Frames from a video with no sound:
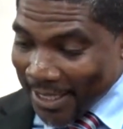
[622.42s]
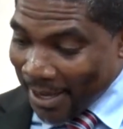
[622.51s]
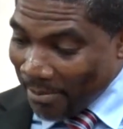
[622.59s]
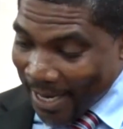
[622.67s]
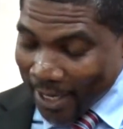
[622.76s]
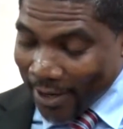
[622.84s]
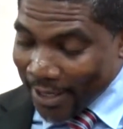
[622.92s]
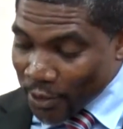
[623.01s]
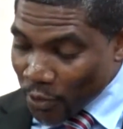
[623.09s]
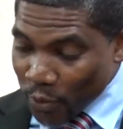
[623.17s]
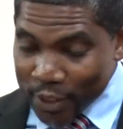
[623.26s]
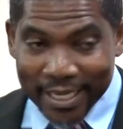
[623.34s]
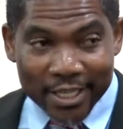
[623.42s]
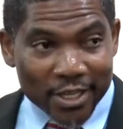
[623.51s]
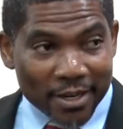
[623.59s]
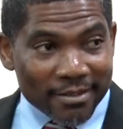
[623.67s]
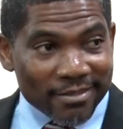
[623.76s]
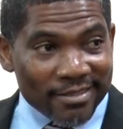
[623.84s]
medical
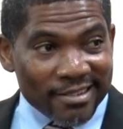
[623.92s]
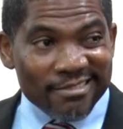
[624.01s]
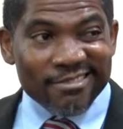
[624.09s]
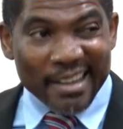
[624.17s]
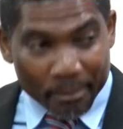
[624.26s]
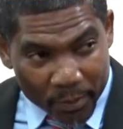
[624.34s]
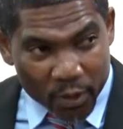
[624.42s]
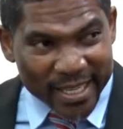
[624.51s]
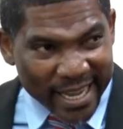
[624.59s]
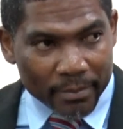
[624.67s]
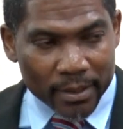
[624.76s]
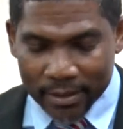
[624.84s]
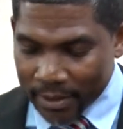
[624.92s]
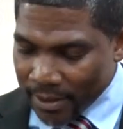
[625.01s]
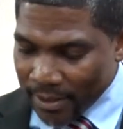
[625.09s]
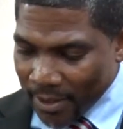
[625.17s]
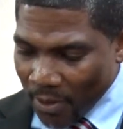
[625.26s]
association, reputable,